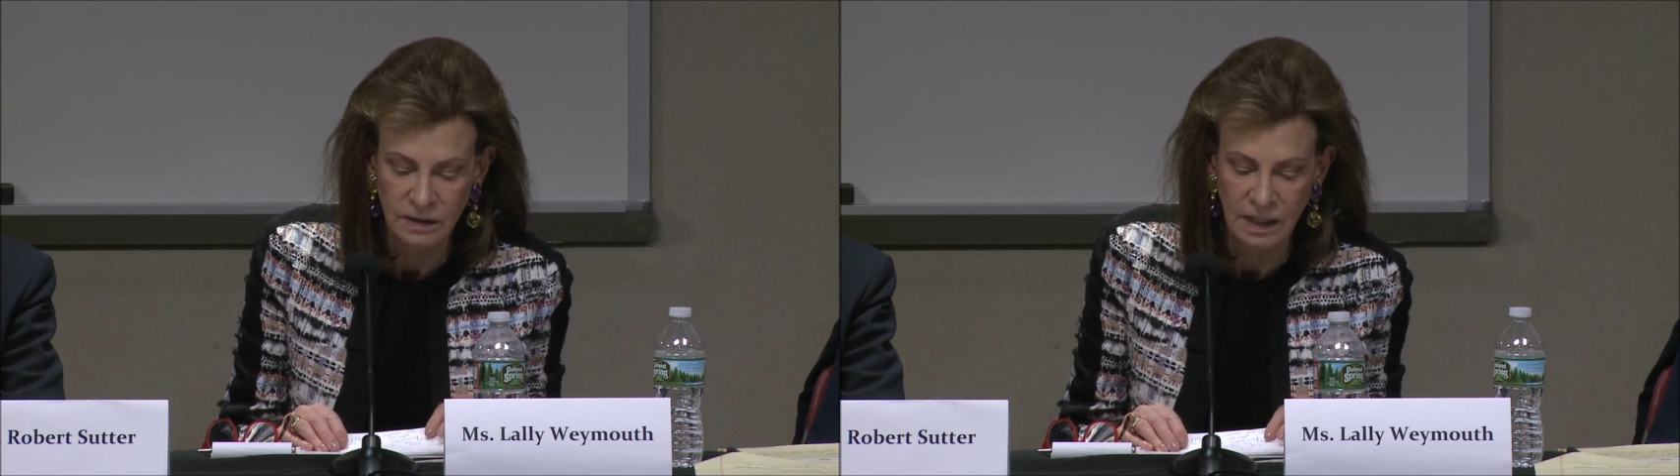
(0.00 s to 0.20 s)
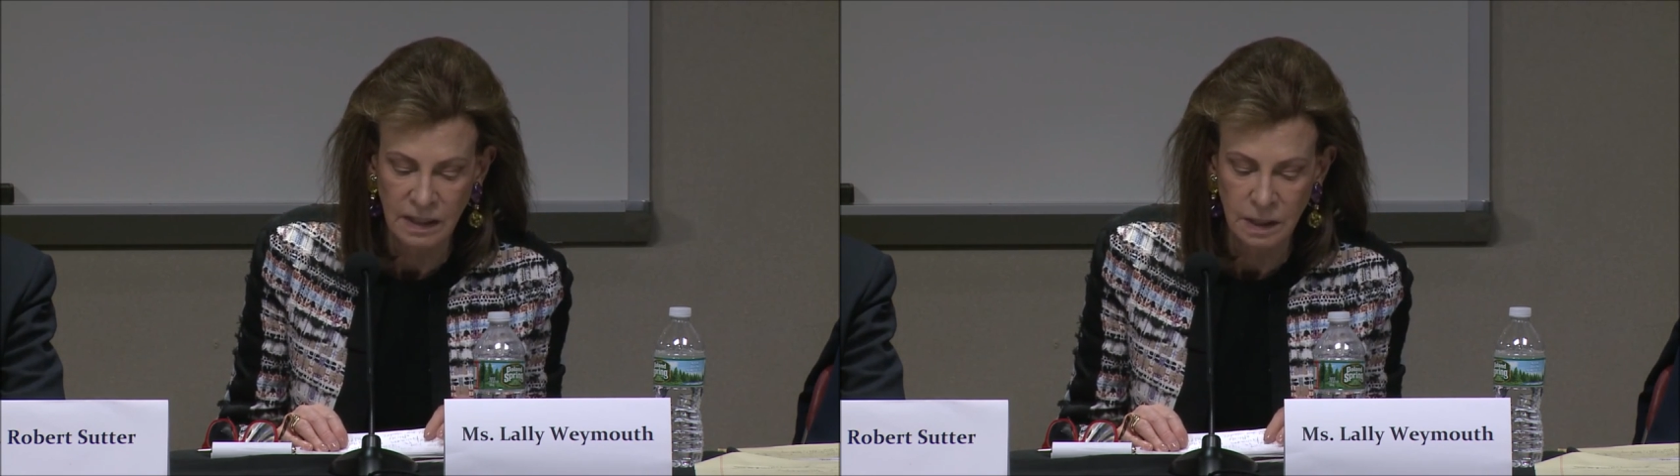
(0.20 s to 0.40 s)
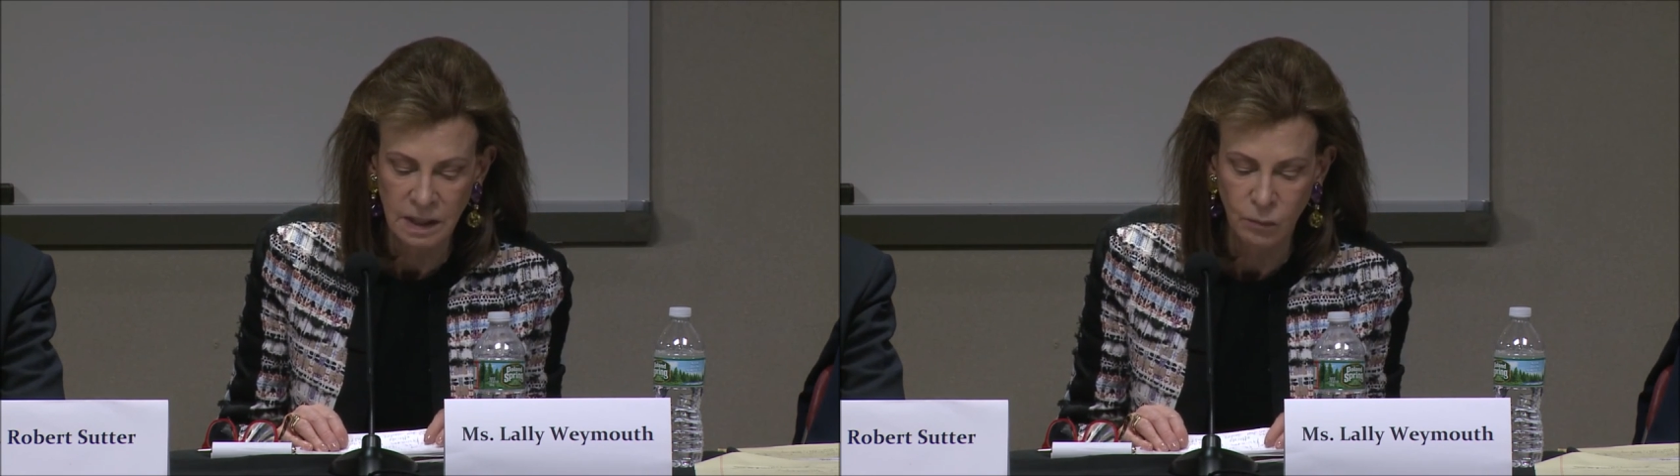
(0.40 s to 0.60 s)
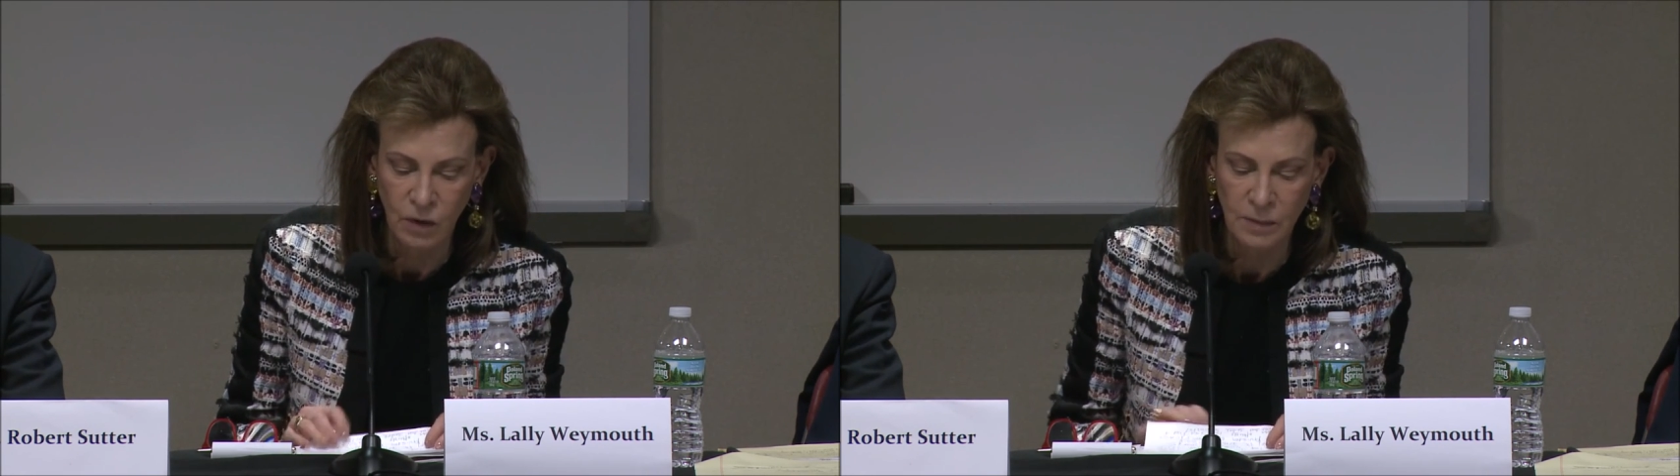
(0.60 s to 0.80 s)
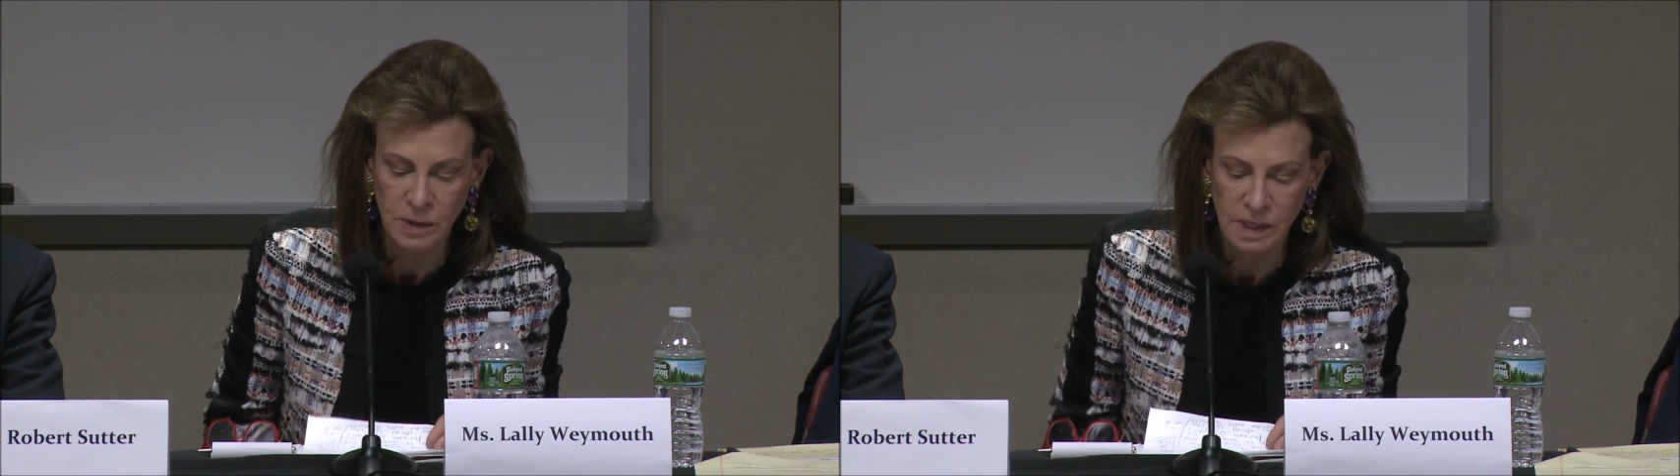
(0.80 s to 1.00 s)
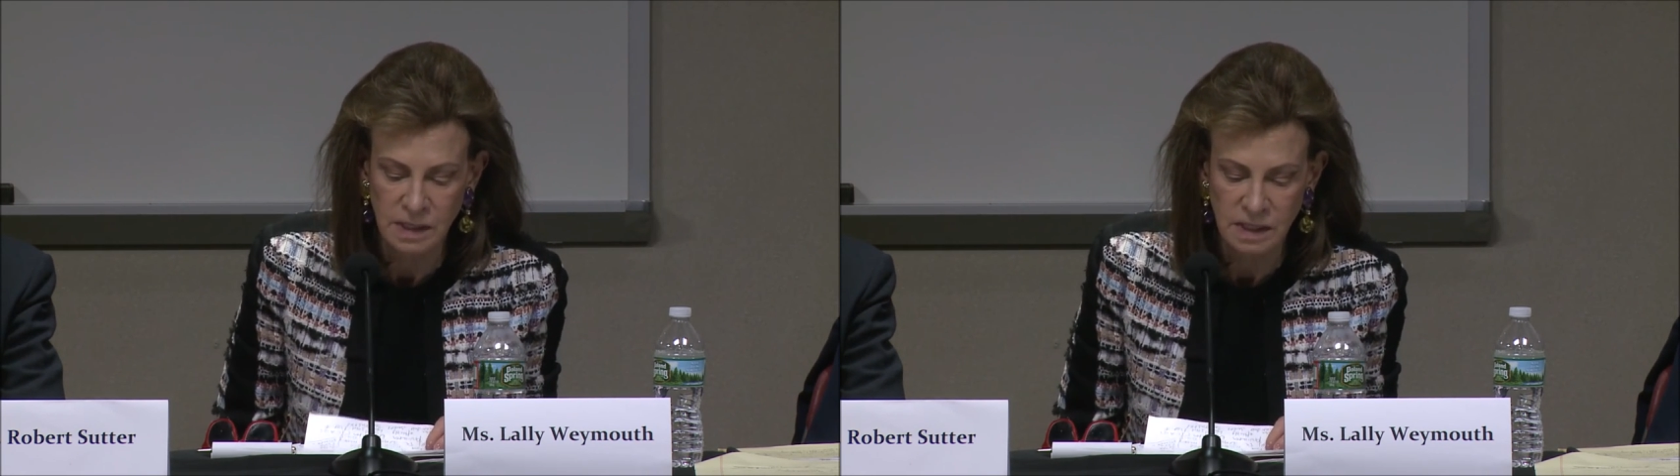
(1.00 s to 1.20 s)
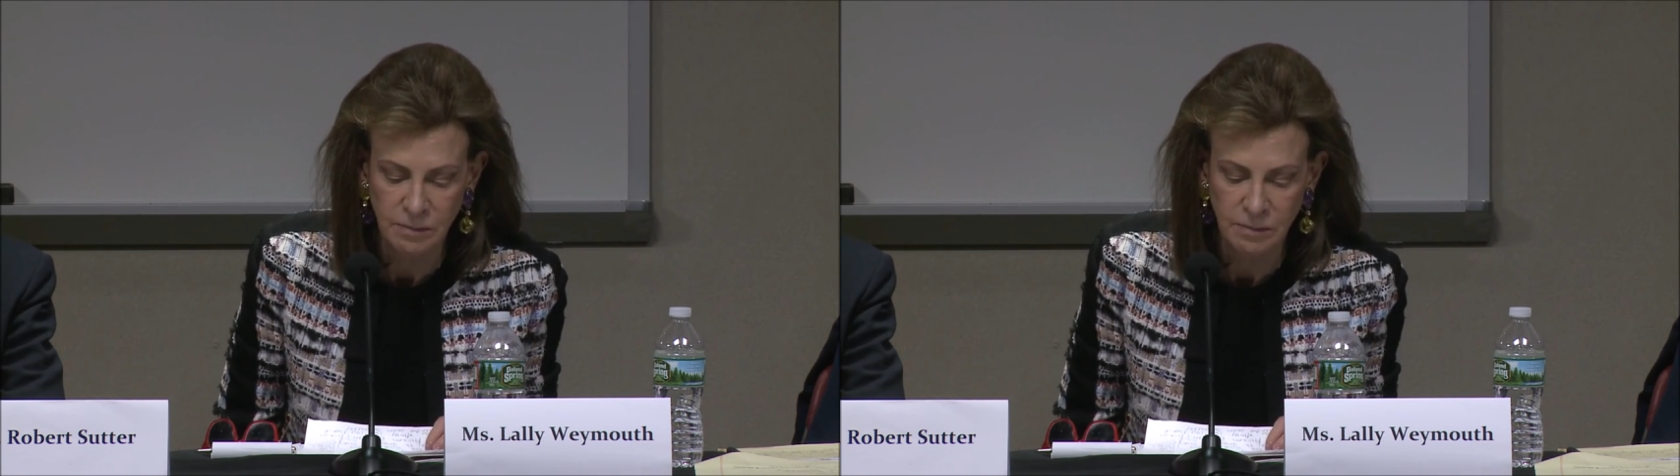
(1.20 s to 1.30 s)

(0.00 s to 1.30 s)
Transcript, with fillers: that she represents the